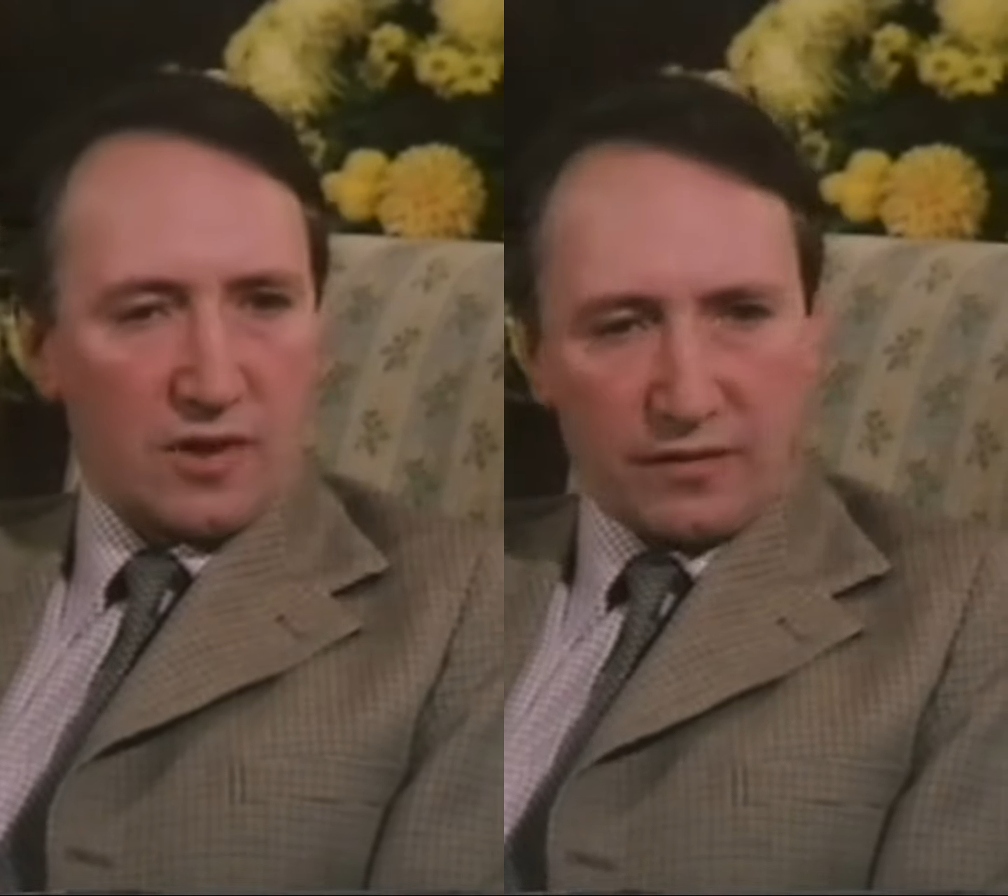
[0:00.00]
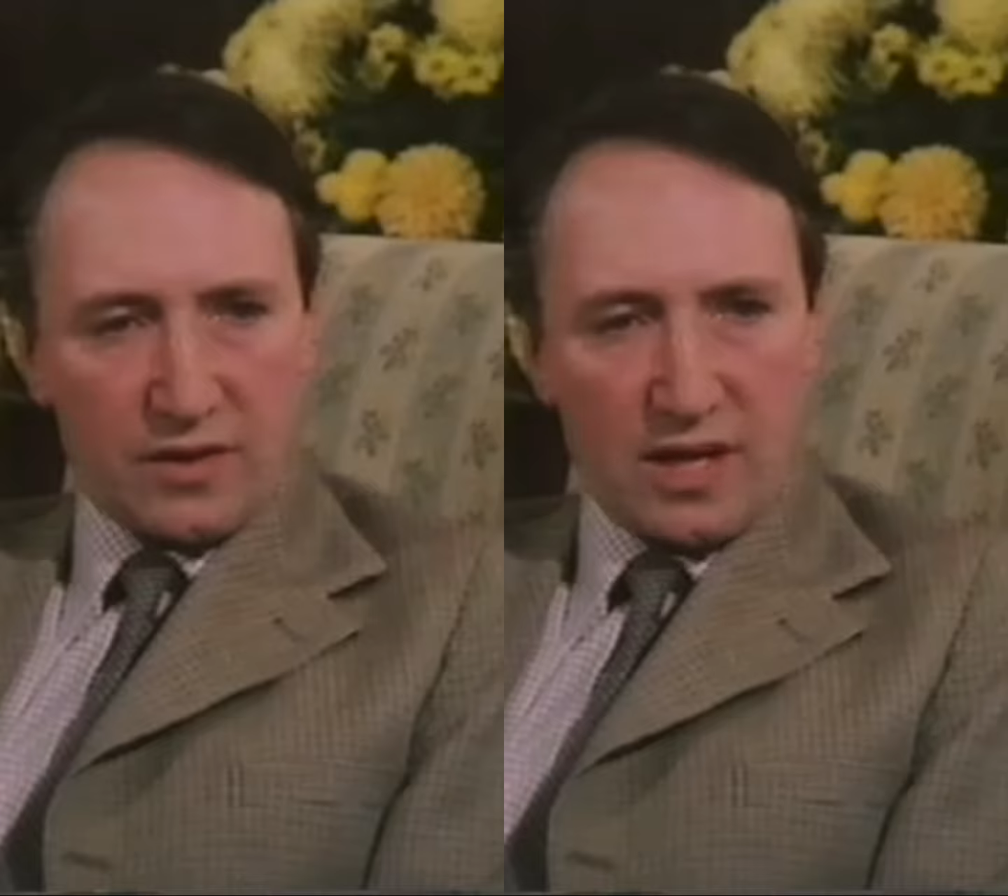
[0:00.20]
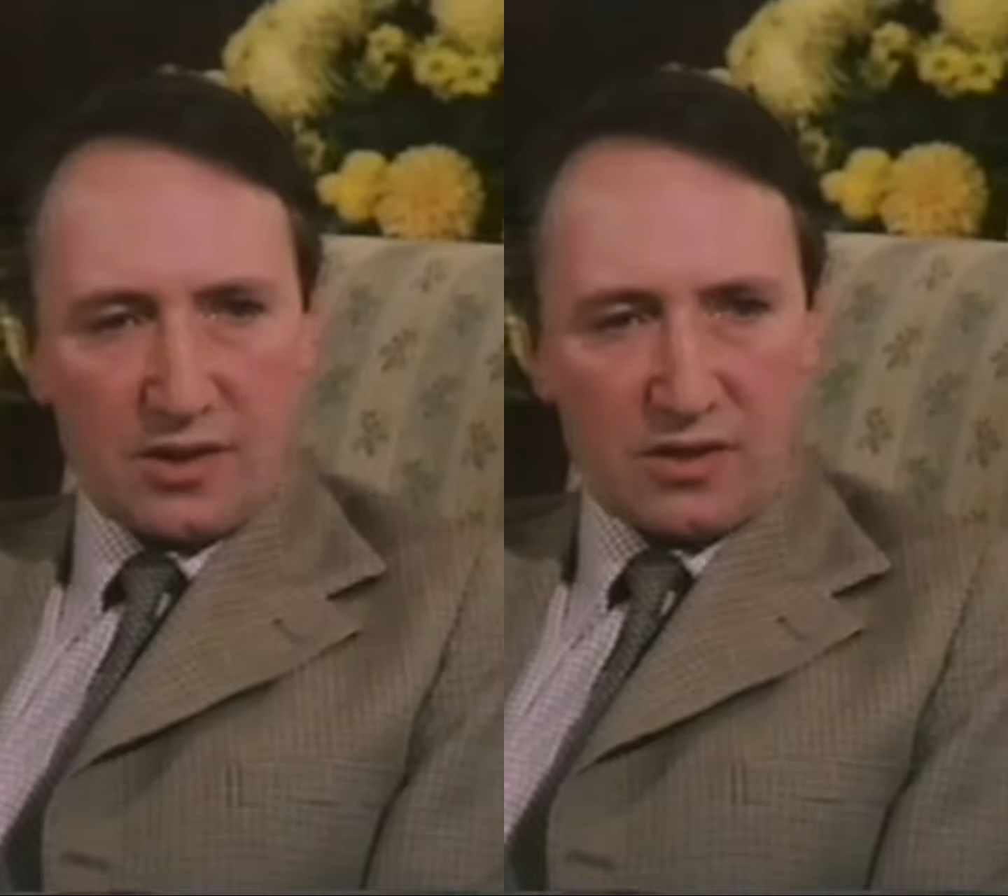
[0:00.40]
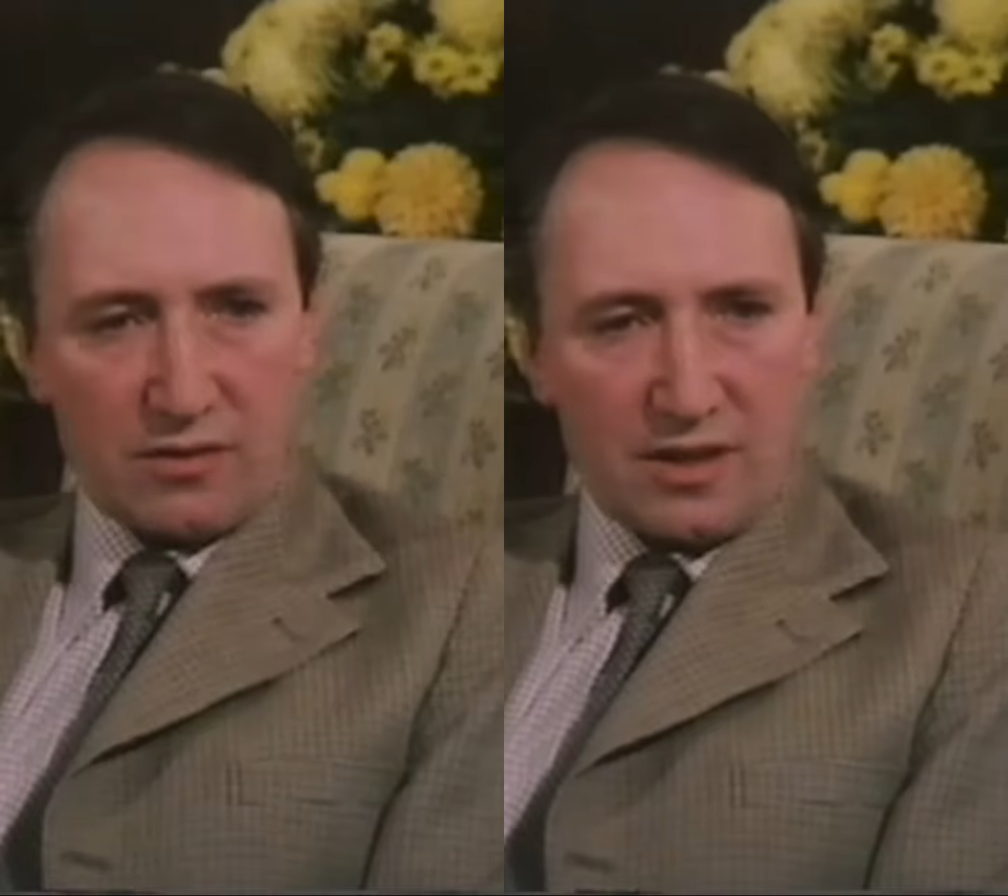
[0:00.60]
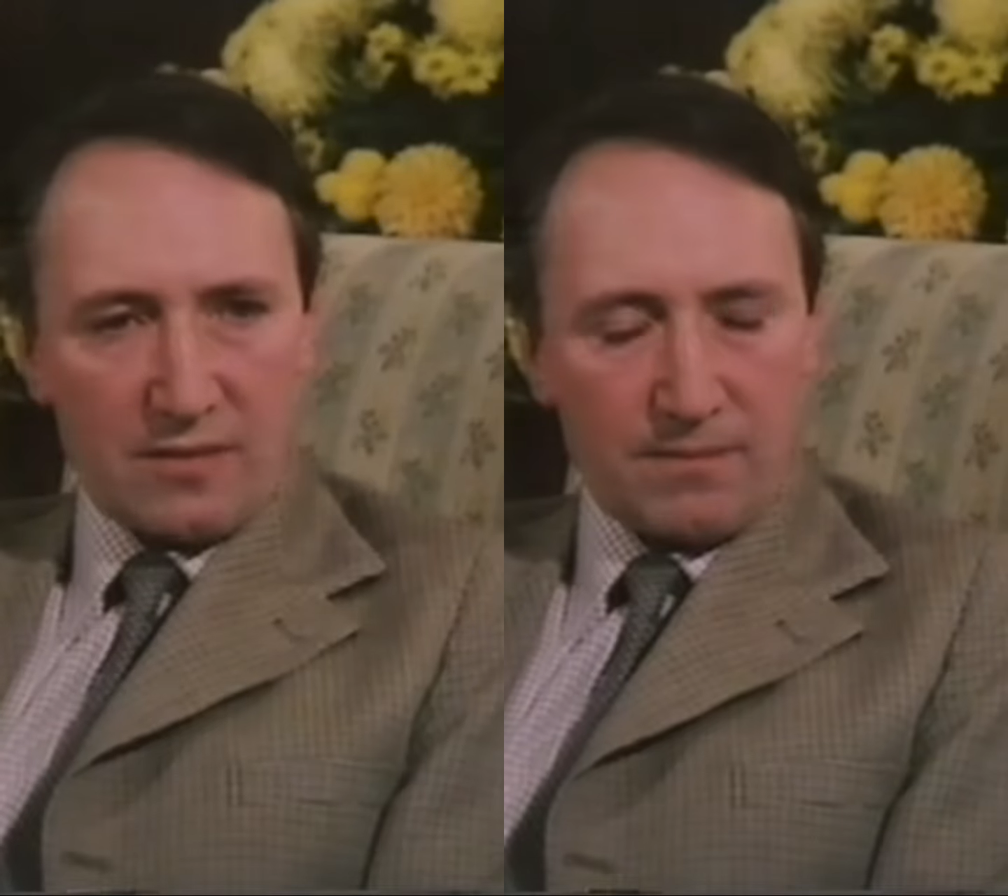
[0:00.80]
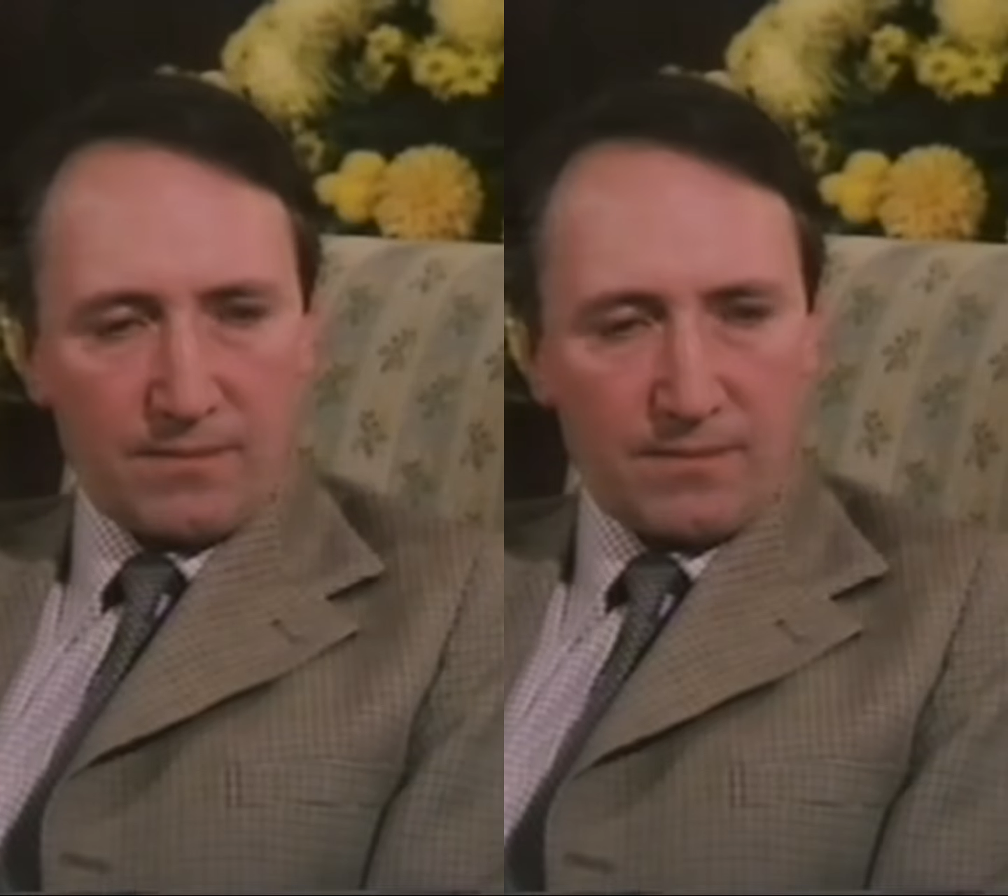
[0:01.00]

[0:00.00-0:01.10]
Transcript: of tessera.